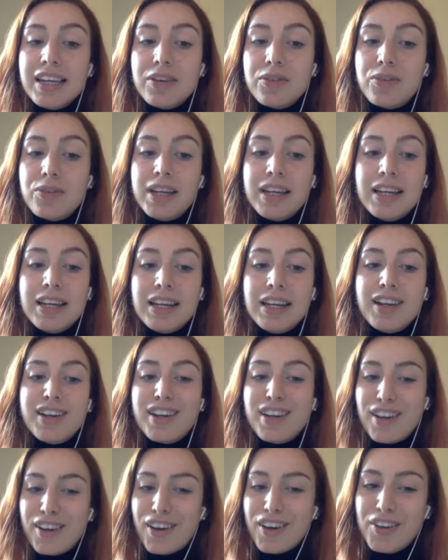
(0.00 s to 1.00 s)
really
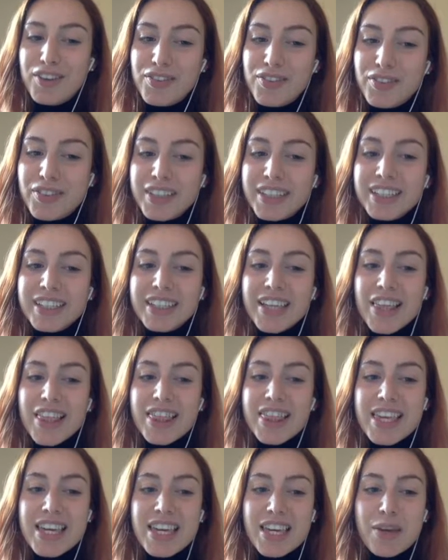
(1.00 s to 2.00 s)
love
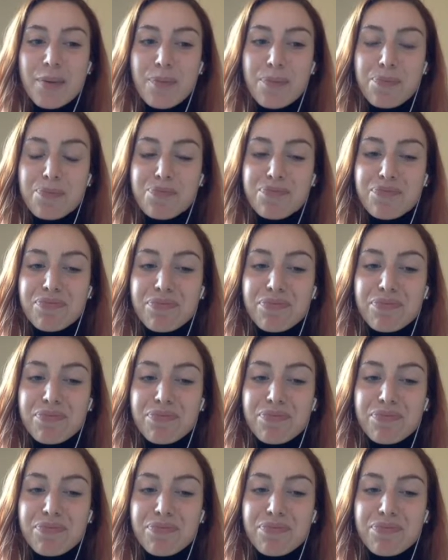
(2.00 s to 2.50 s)
the